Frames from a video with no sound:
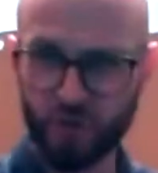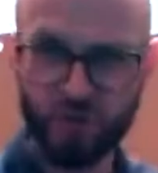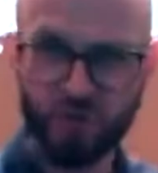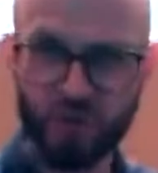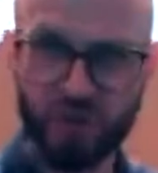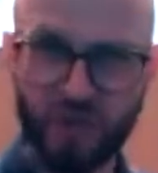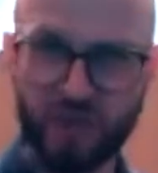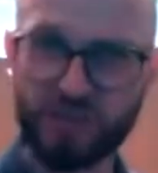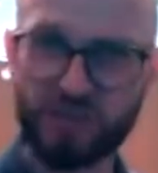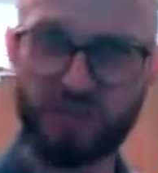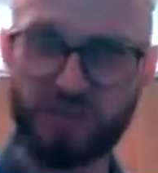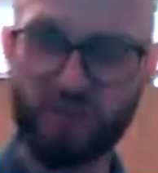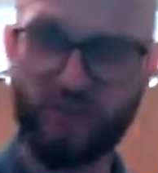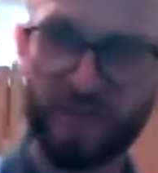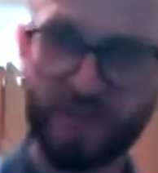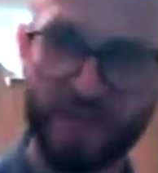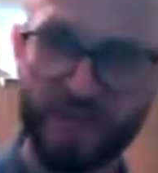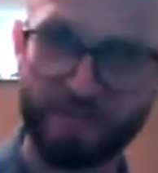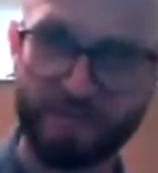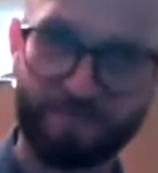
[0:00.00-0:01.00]
percussion
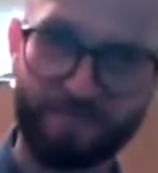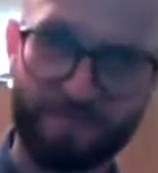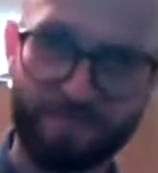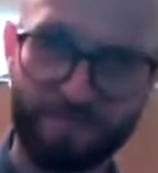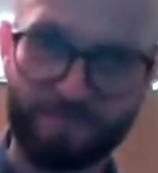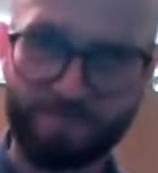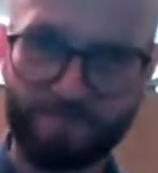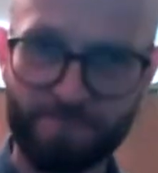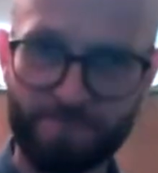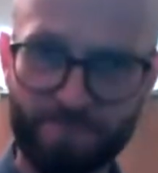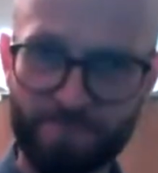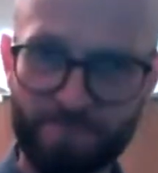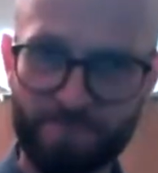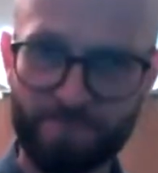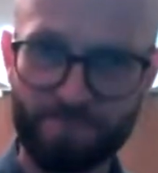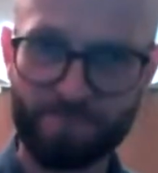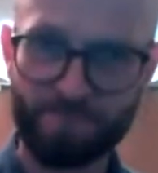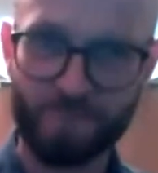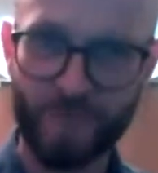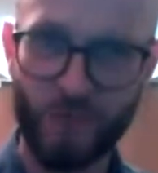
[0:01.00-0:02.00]
instrument?
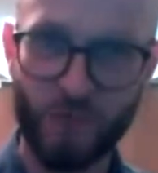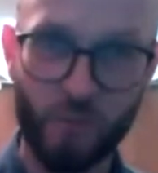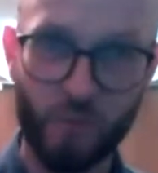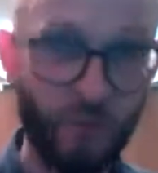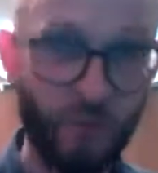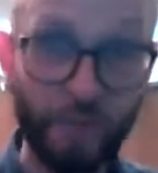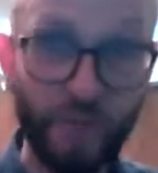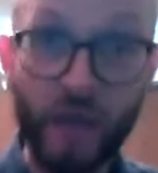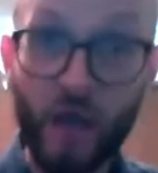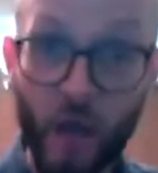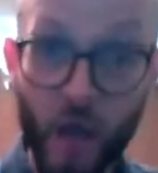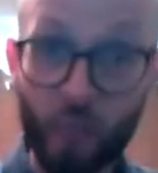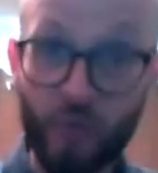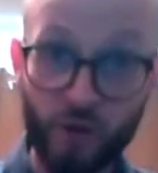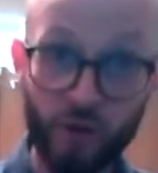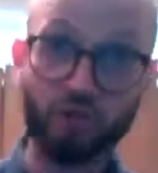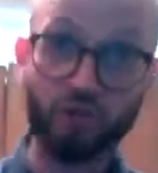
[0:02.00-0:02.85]
Well, a